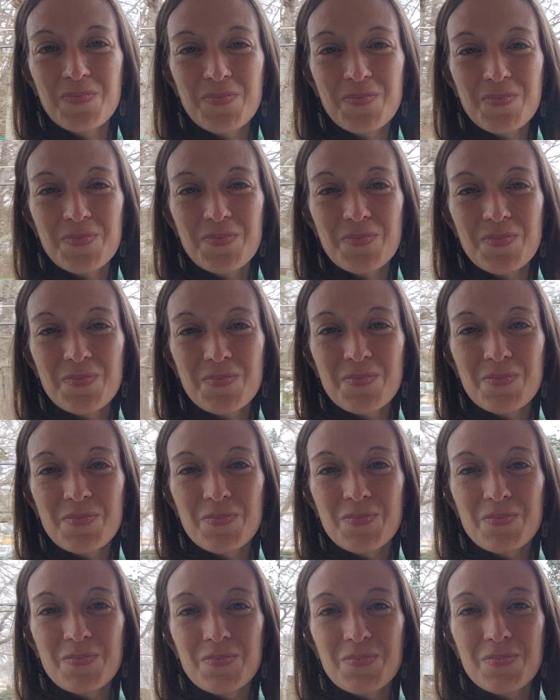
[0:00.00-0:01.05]

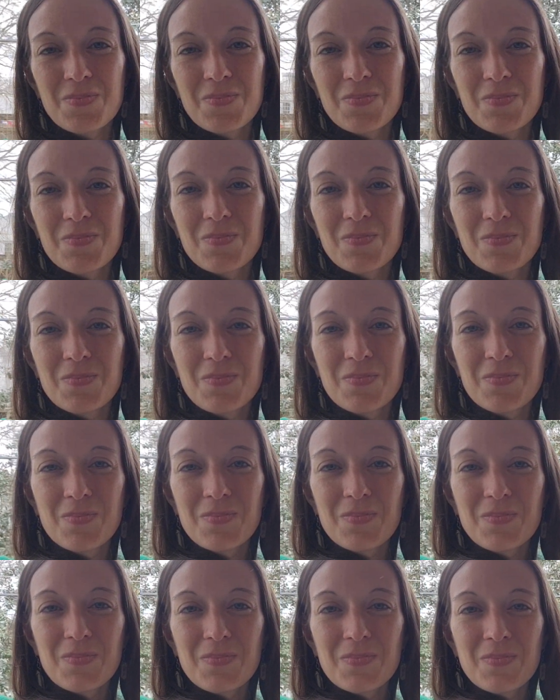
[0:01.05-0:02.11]

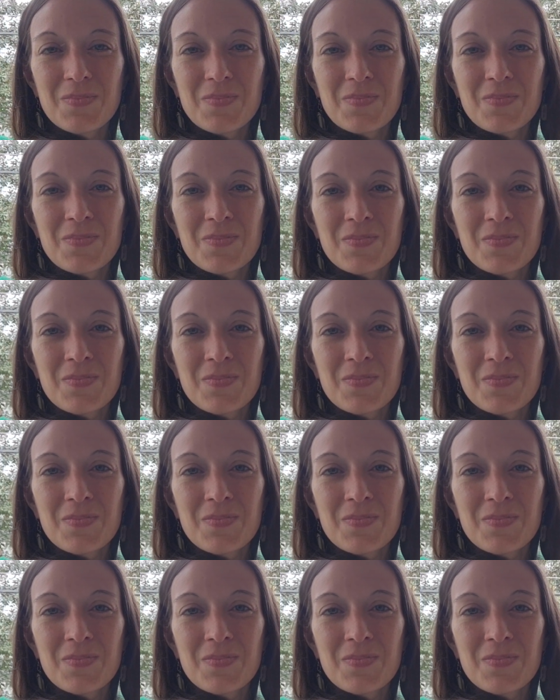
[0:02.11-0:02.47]
No one is speaking in this clip.